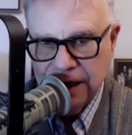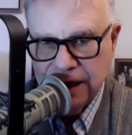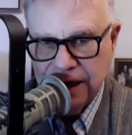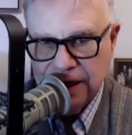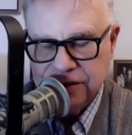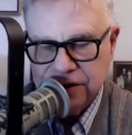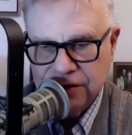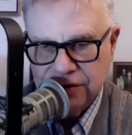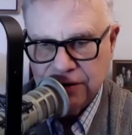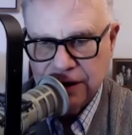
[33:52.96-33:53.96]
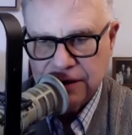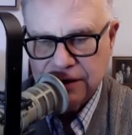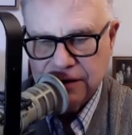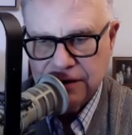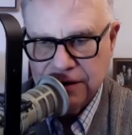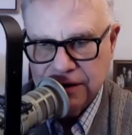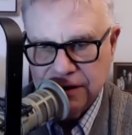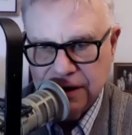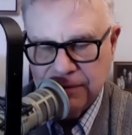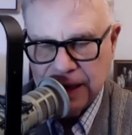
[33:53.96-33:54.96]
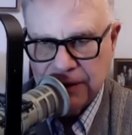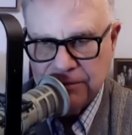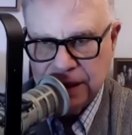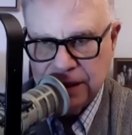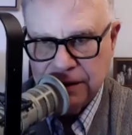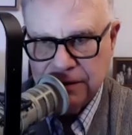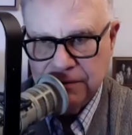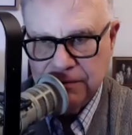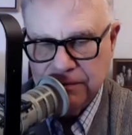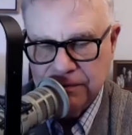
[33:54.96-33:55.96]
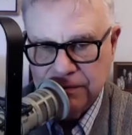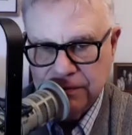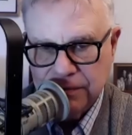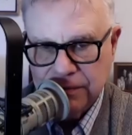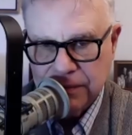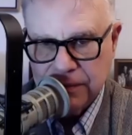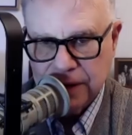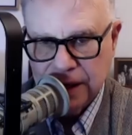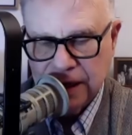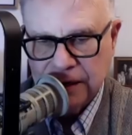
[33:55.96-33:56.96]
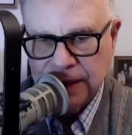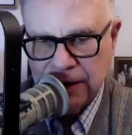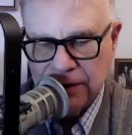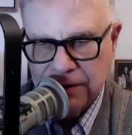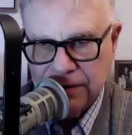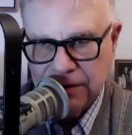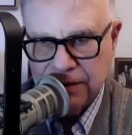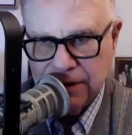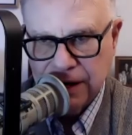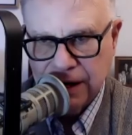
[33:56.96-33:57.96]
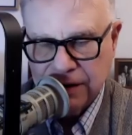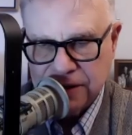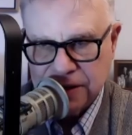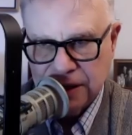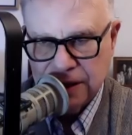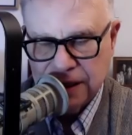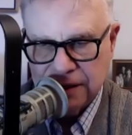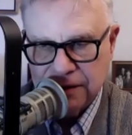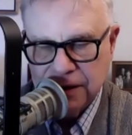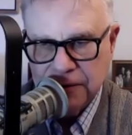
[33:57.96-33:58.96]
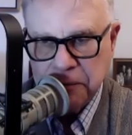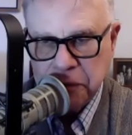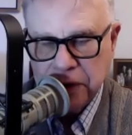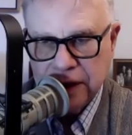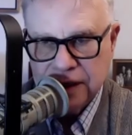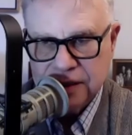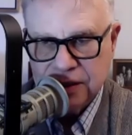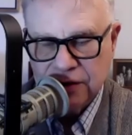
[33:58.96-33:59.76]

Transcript: And she thought about me and about our son and his young